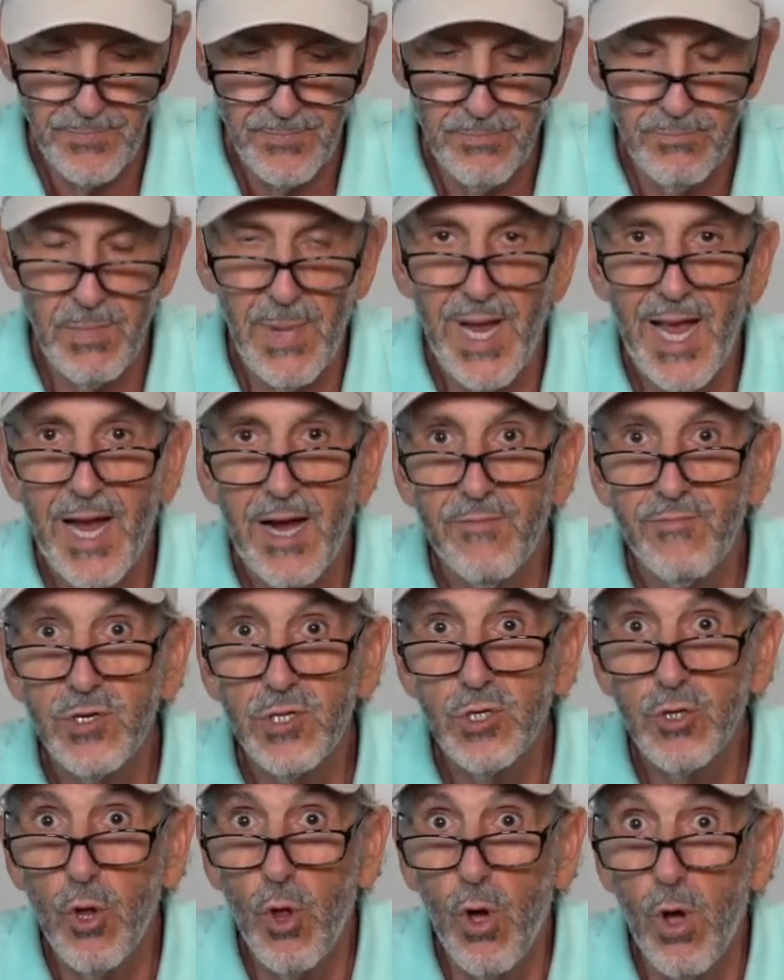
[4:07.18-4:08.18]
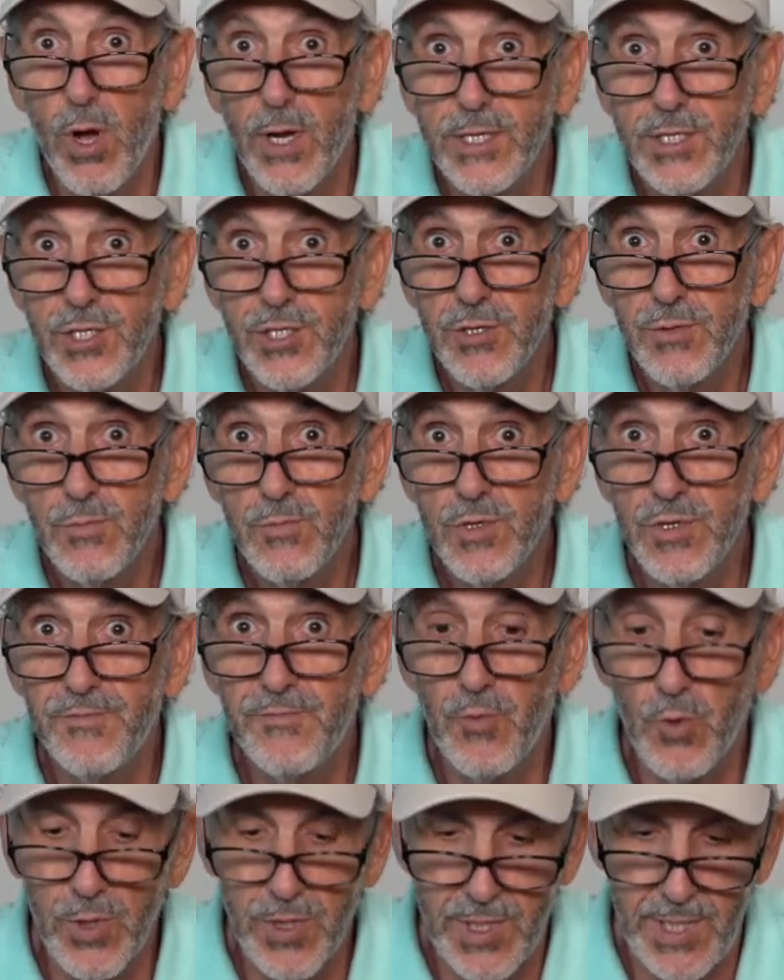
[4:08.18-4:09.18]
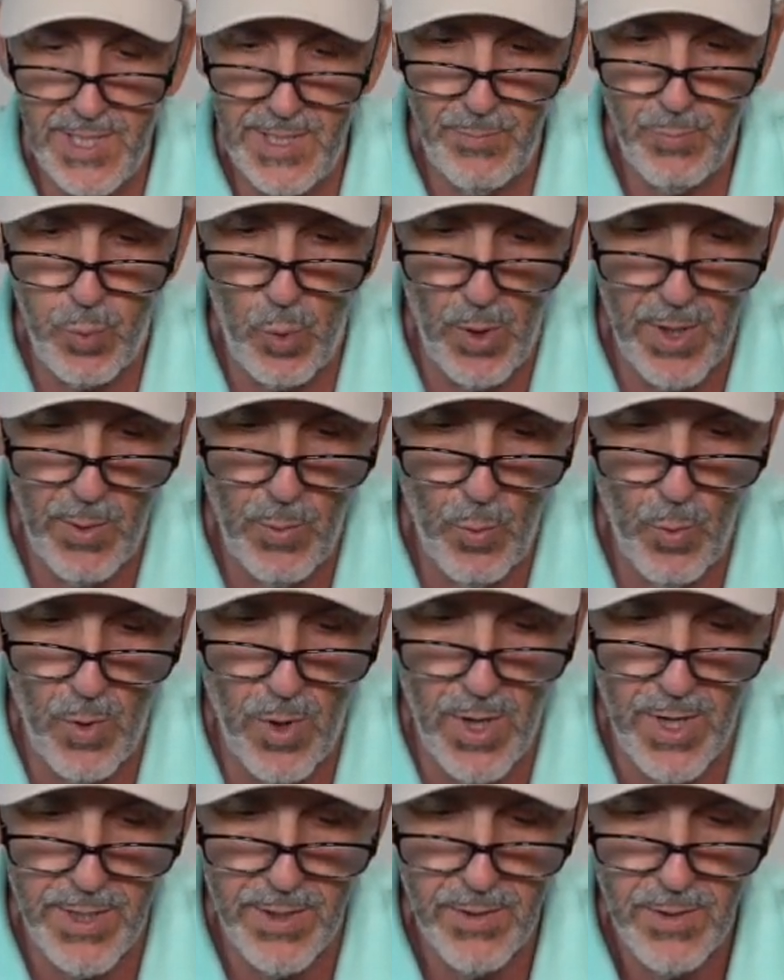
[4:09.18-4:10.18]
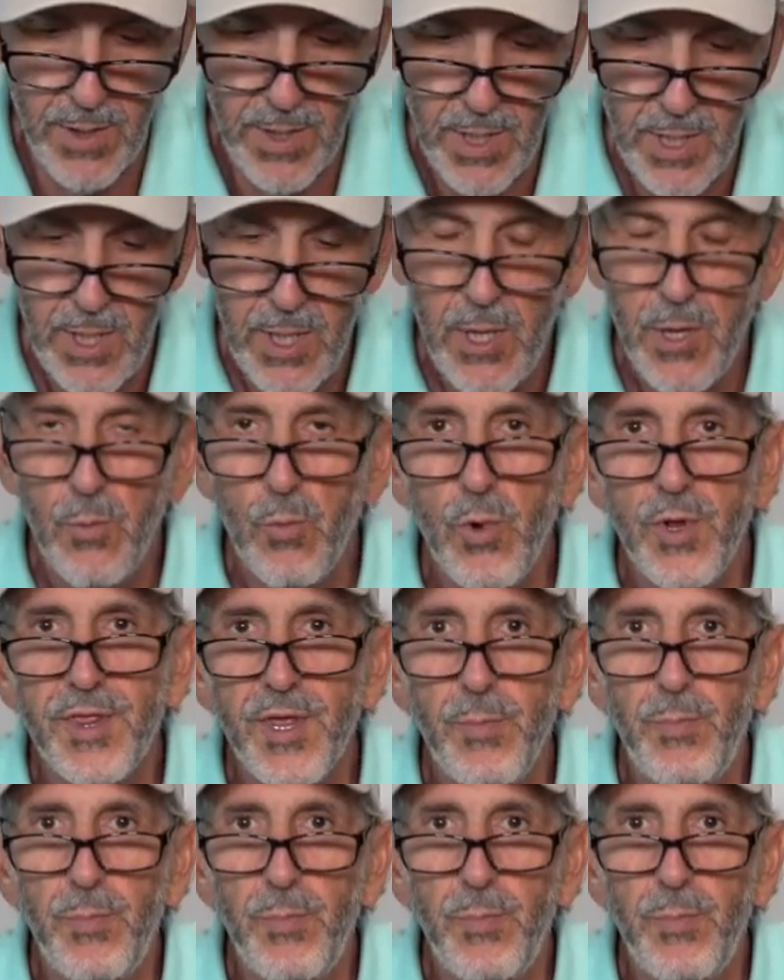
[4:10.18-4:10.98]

My average launch was 14.1 with a